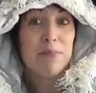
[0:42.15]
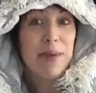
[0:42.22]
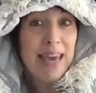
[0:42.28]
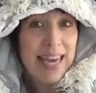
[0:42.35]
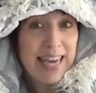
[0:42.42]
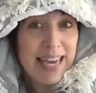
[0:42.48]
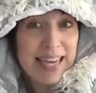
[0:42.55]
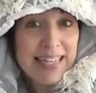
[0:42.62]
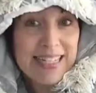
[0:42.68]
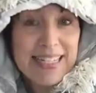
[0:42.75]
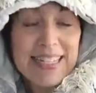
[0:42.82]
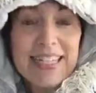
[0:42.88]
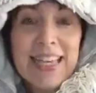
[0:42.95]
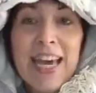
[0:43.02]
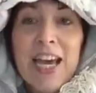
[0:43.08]

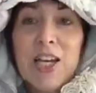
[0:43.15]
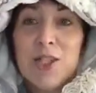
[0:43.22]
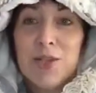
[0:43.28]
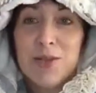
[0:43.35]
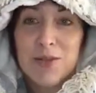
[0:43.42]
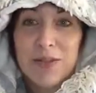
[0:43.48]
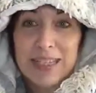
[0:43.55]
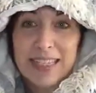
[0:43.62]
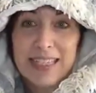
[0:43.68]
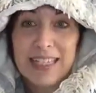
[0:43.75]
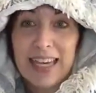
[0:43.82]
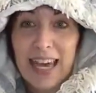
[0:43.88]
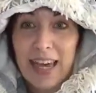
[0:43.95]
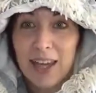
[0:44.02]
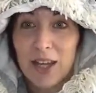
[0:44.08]
base to get
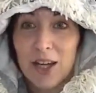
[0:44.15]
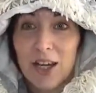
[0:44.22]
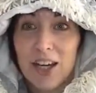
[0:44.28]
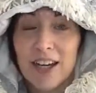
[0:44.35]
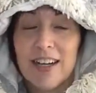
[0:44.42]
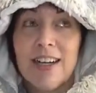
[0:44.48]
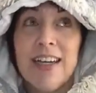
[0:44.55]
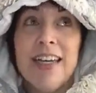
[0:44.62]
together